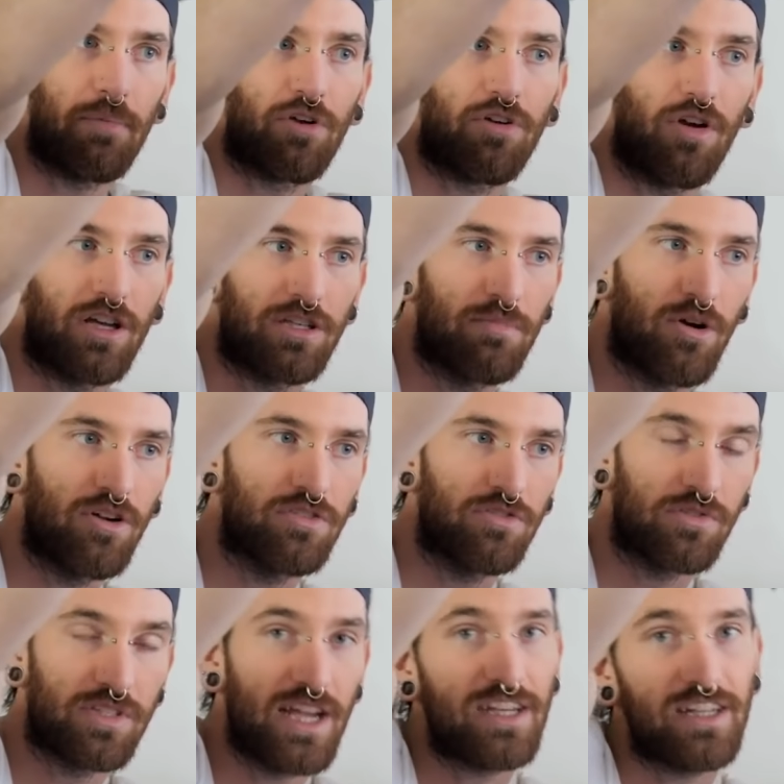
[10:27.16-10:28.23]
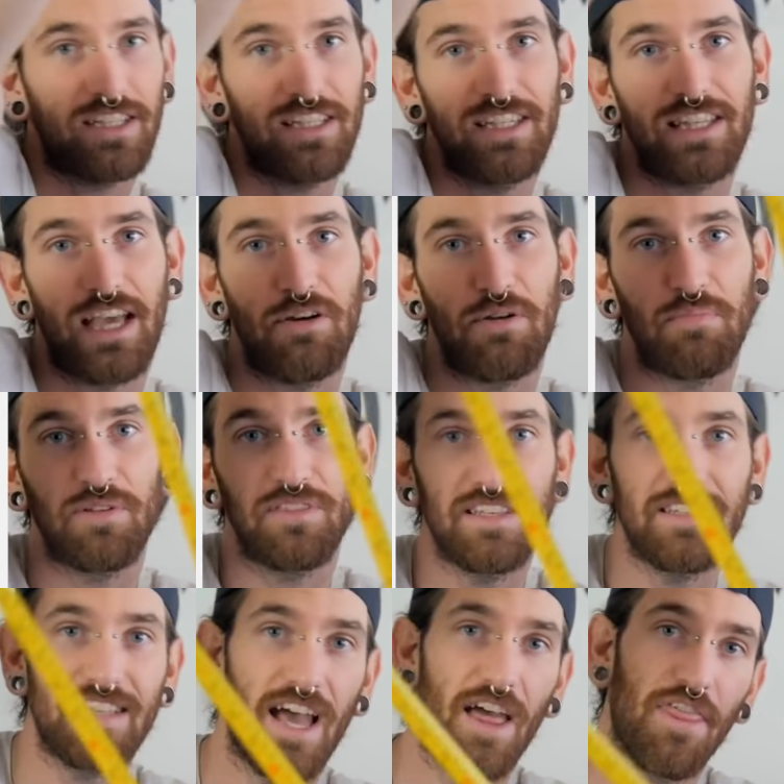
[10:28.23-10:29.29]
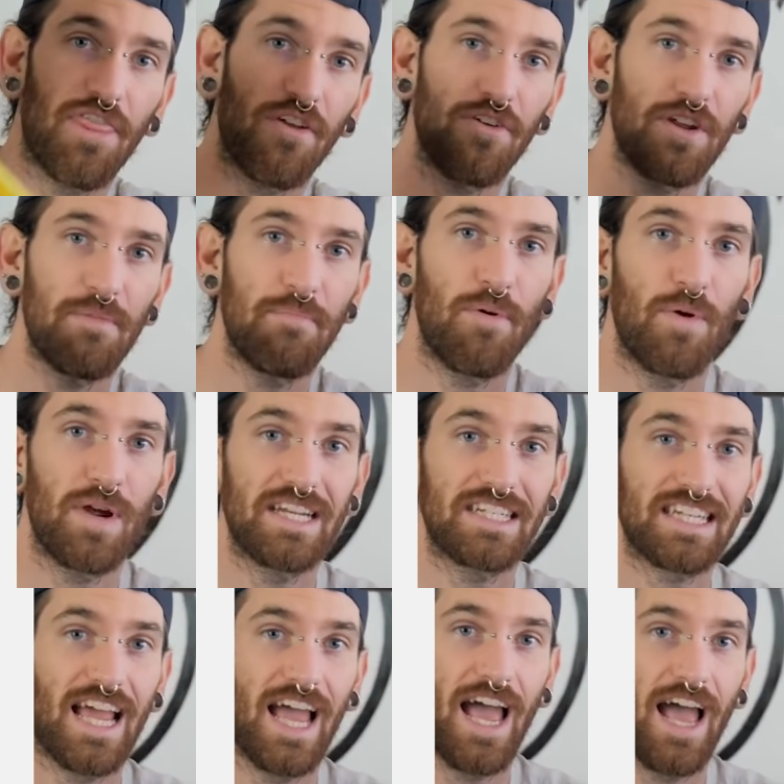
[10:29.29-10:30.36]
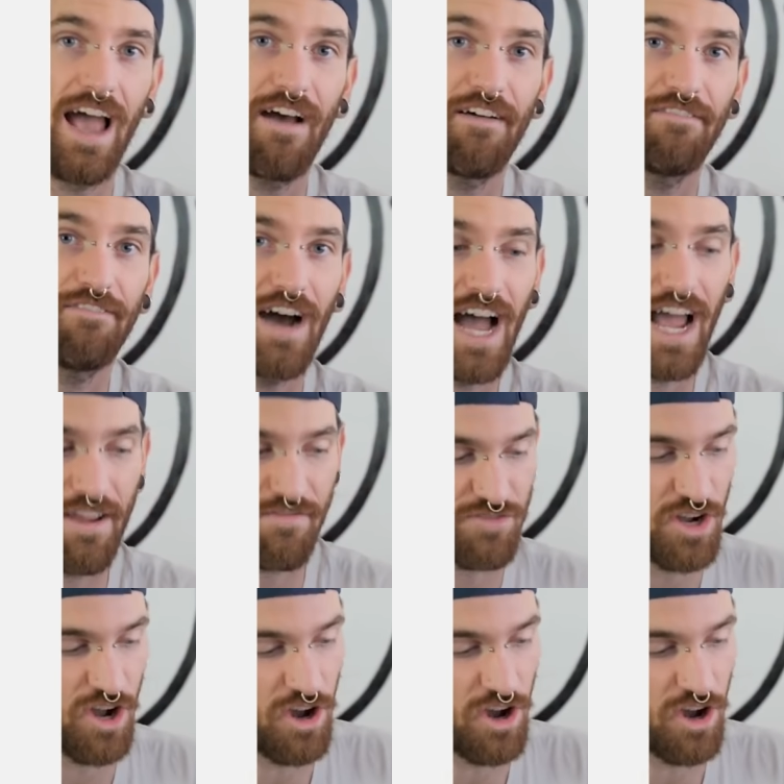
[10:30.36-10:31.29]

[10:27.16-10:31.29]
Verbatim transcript: review with said handlebars, comparing them to other bars such as the